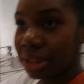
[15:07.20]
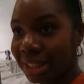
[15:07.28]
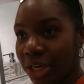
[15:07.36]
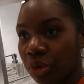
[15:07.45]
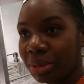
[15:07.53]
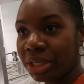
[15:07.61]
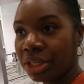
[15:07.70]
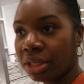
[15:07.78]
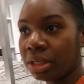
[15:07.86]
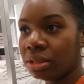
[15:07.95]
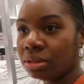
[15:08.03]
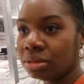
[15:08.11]
that'll be
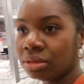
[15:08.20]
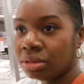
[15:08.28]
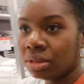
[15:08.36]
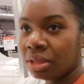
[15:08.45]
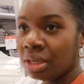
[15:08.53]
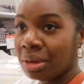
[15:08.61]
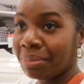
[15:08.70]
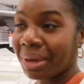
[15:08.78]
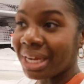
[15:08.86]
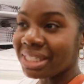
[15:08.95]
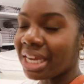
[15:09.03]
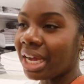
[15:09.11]
good.
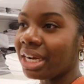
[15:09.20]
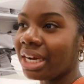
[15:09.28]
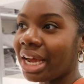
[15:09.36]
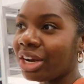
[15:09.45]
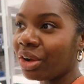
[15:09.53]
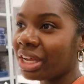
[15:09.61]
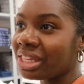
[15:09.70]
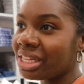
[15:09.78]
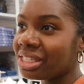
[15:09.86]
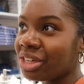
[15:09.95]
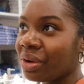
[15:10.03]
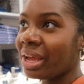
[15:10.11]
But I, I did not know that
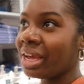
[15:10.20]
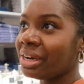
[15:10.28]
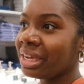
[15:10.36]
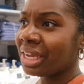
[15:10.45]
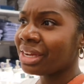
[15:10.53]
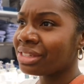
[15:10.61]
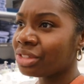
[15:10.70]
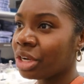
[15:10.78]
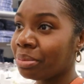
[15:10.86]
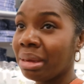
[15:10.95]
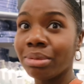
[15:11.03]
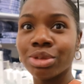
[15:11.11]
they still had hair
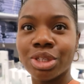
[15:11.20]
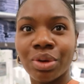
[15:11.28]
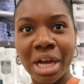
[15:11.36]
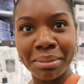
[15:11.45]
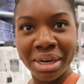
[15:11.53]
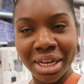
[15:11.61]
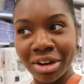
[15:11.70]
studio. People still come in